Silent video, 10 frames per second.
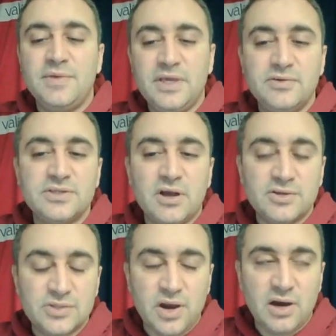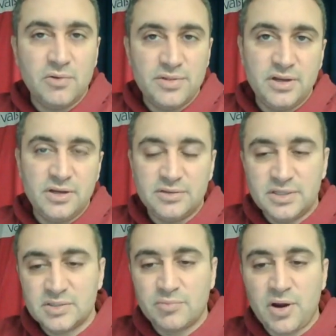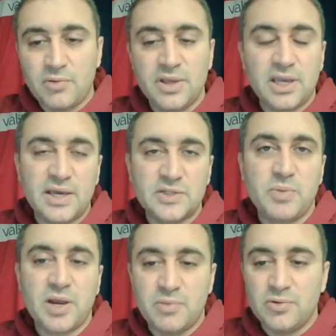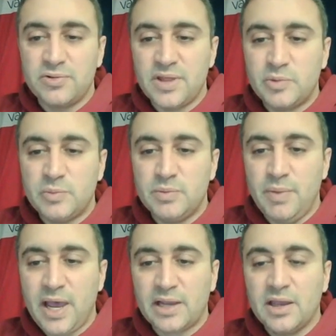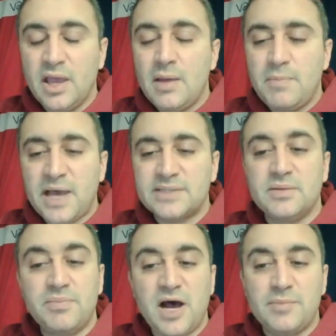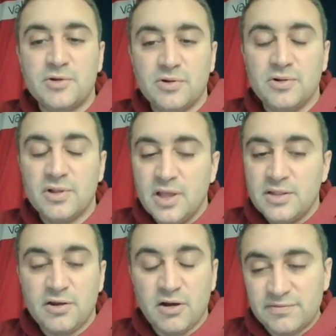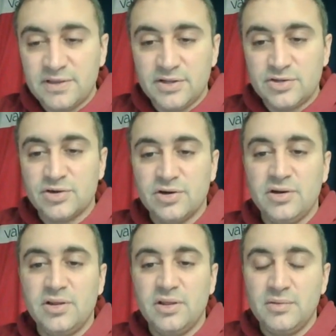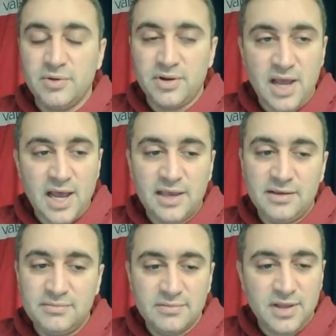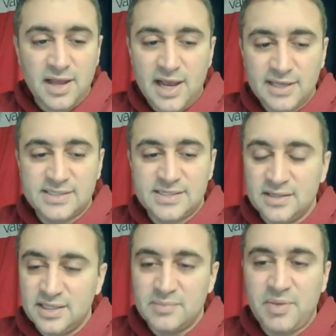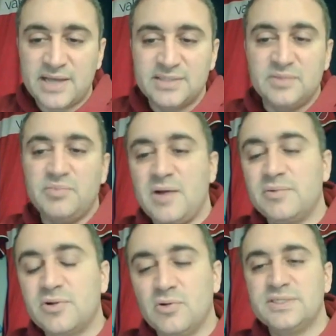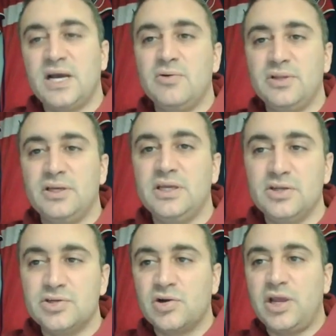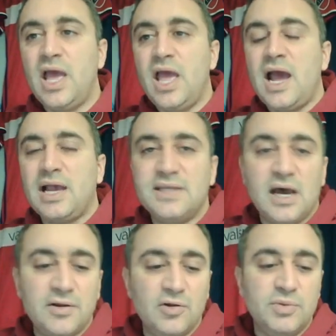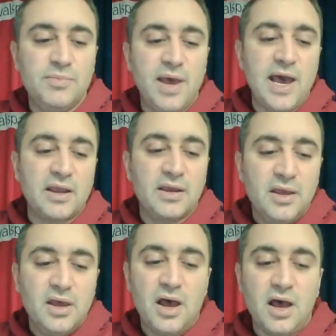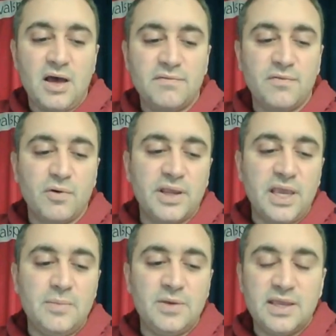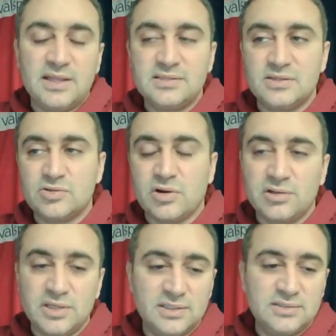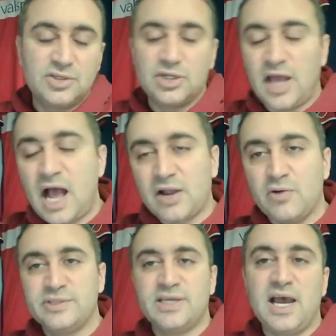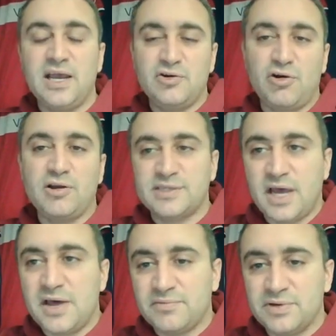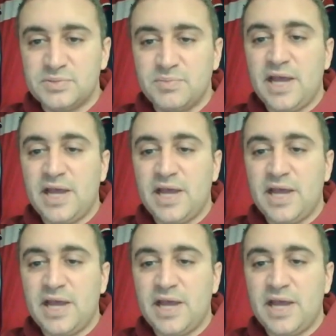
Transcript: He was also out with an illness the prior week. I expect both of them to be back. Paxton Pomykal, the oft-injured but high-ceiling Paxton Pomykal, was out with a knee injury. I doubt he'll be back for a game against the struggling Chicago side, cross-conference